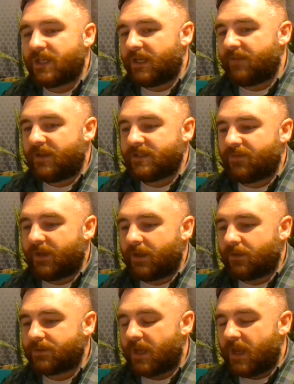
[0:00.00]
any of his
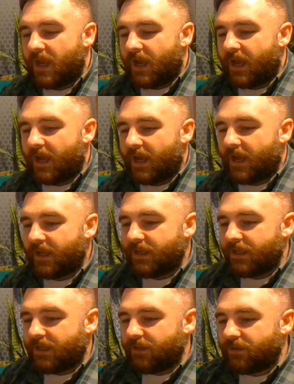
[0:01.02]
videos,
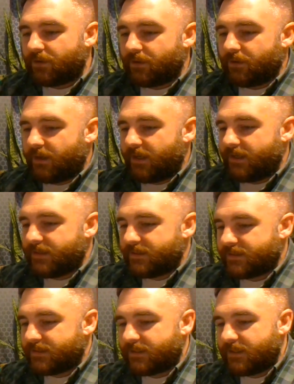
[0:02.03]
either
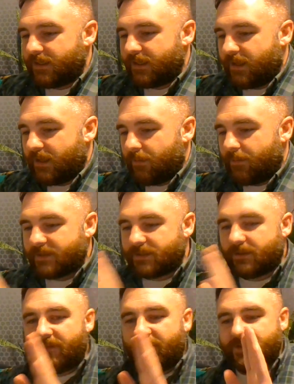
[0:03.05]
is
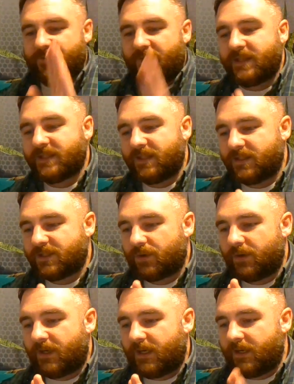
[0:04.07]
basically if he's facing the
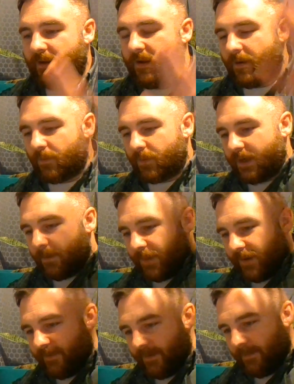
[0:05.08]
screen, right
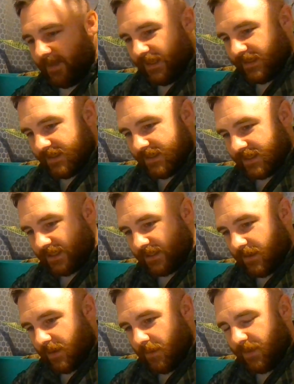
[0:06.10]
above him is
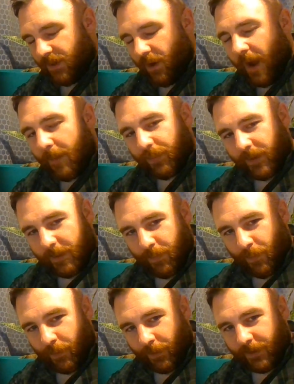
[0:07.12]
this Monopoly
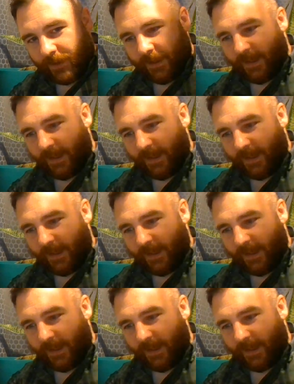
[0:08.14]
board,